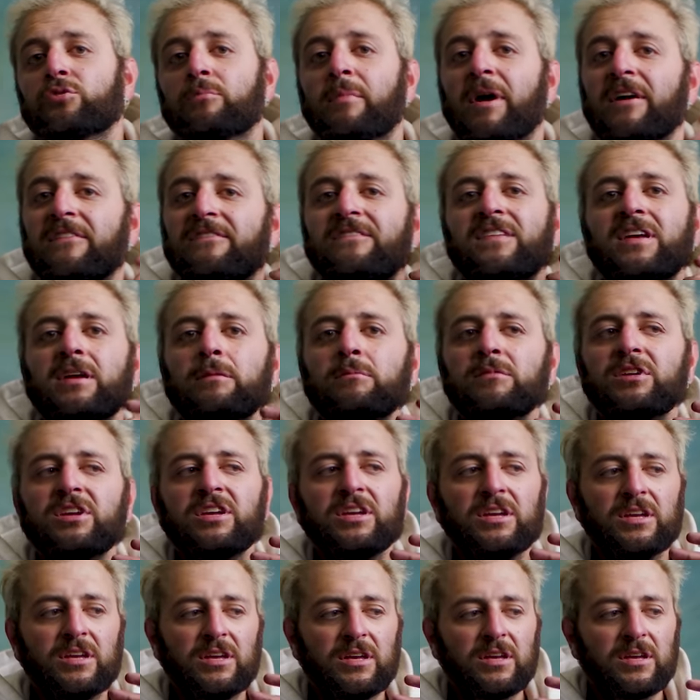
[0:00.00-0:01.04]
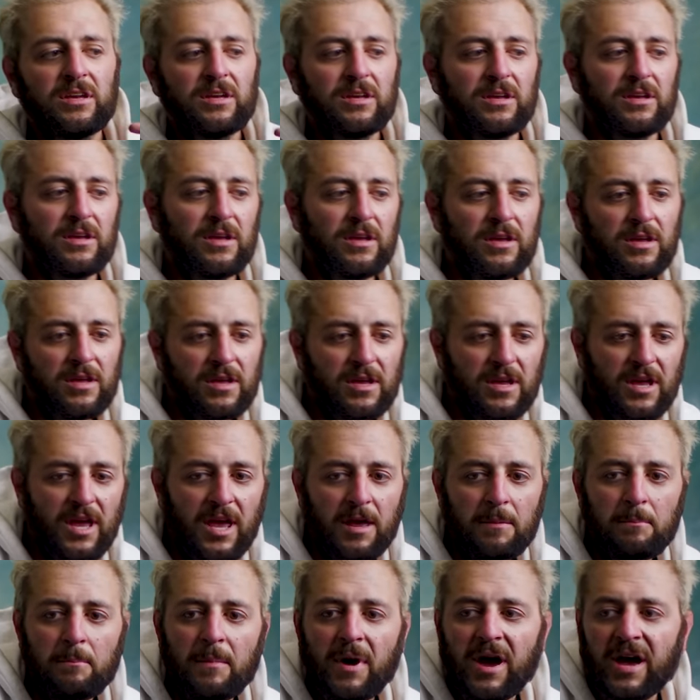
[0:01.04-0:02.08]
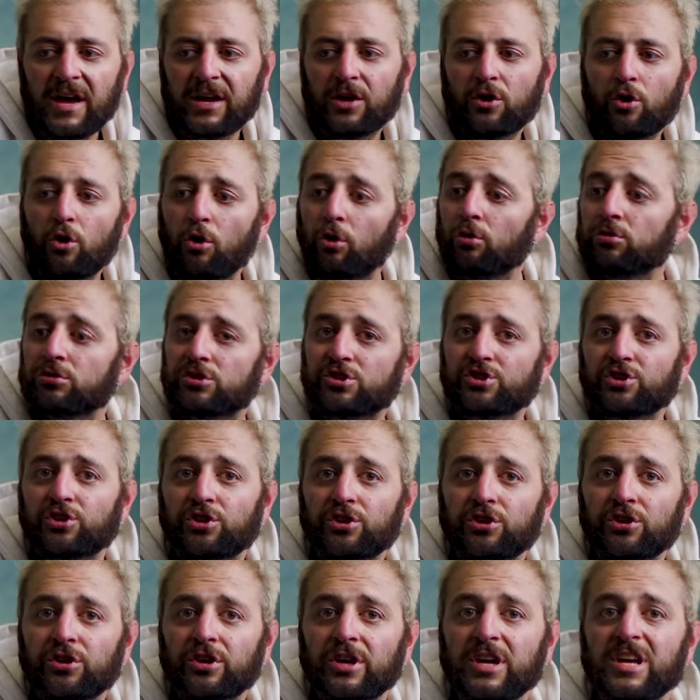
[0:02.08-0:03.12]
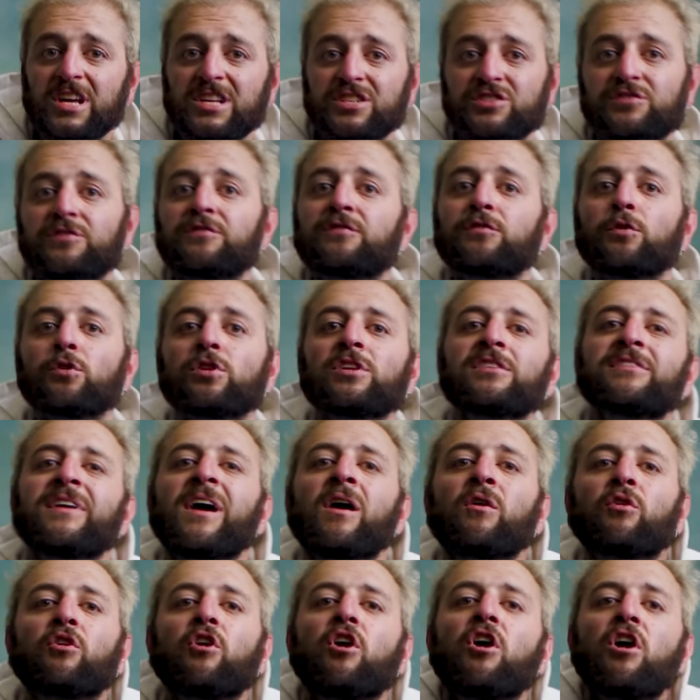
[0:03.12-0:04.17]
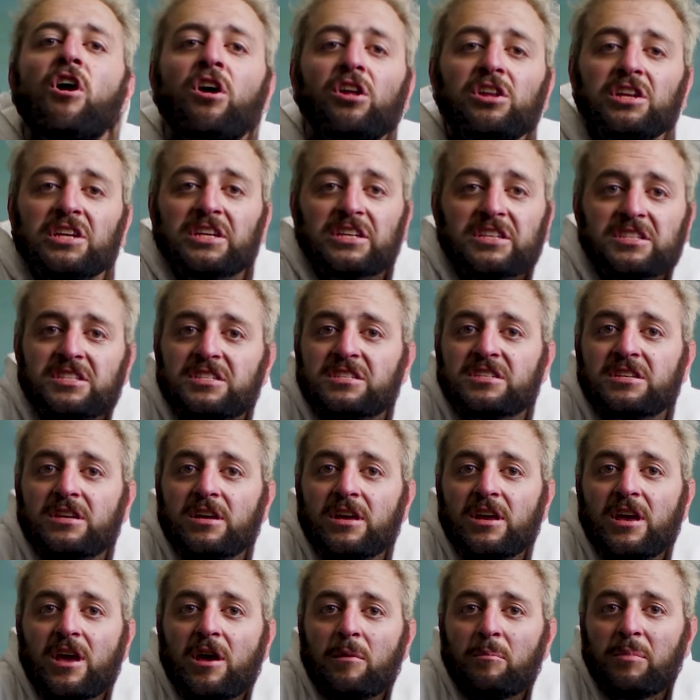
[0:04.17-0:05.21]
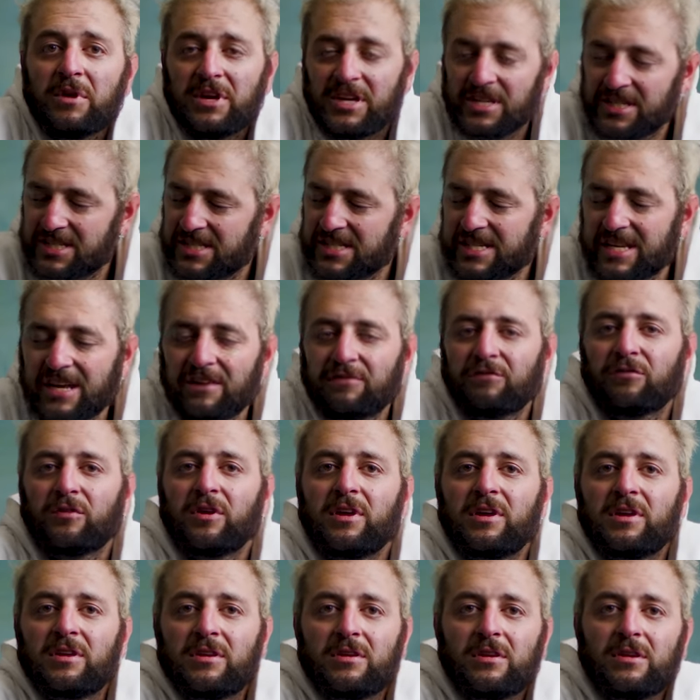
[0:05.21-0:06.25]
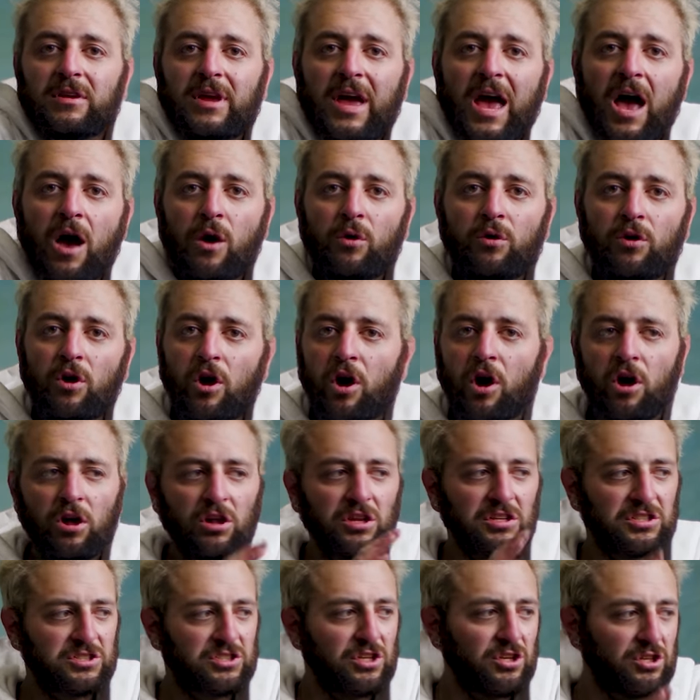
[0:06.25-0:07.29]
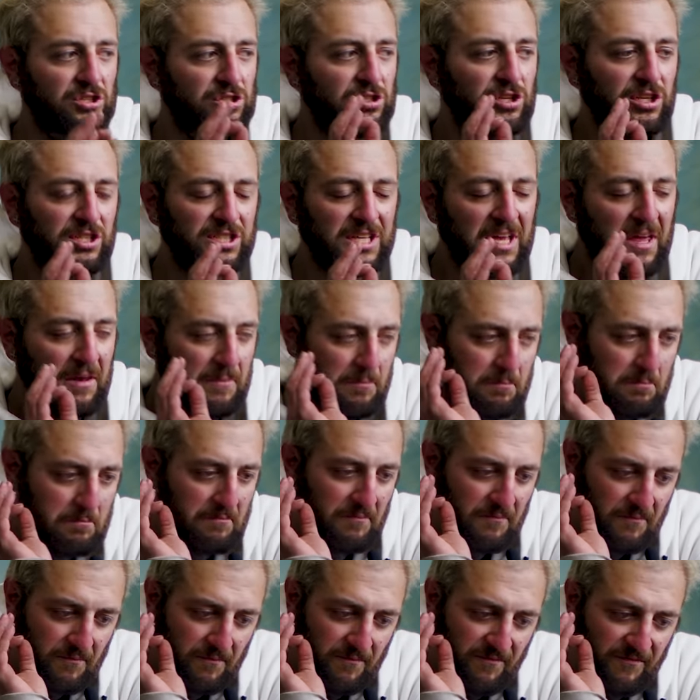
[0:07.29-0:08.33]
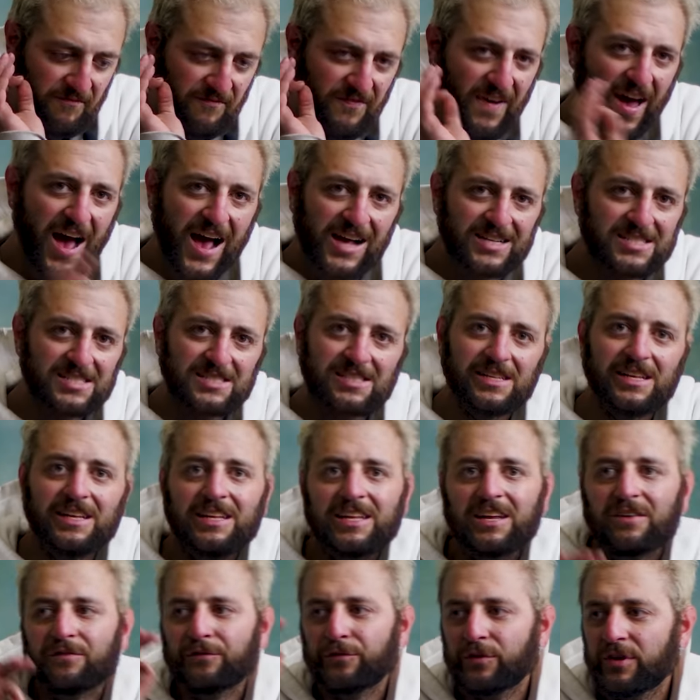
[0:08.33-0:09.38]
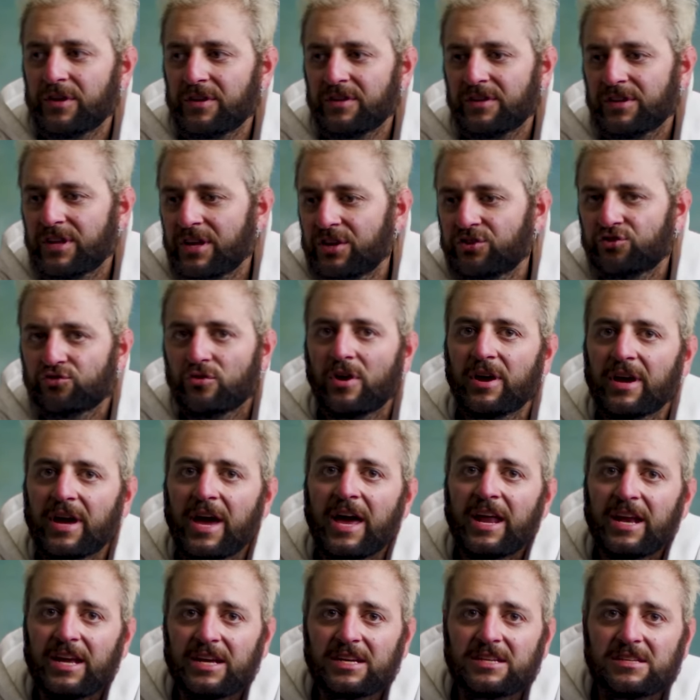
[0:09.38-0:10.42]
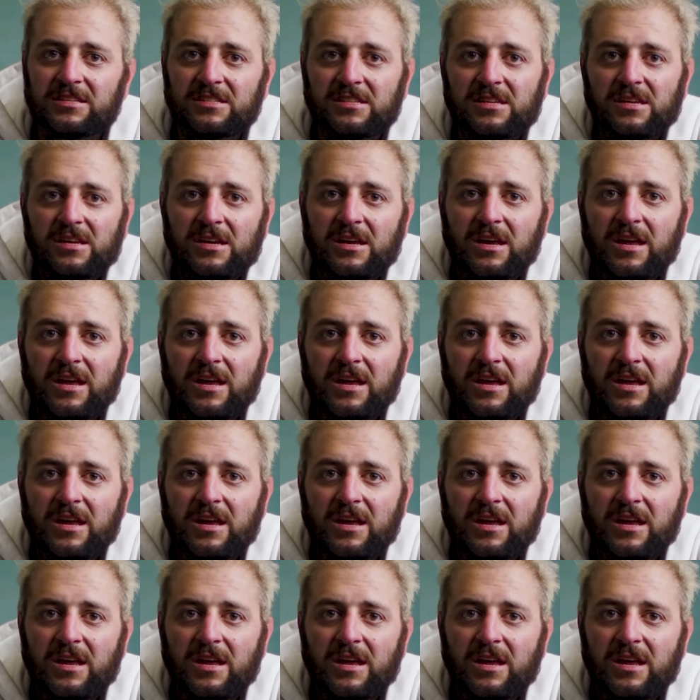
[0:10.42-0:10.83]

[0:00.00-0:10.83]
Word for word: My family and my culture is full of alcoholics, but it's different alcoholics are looked at vastly different than drug addicts.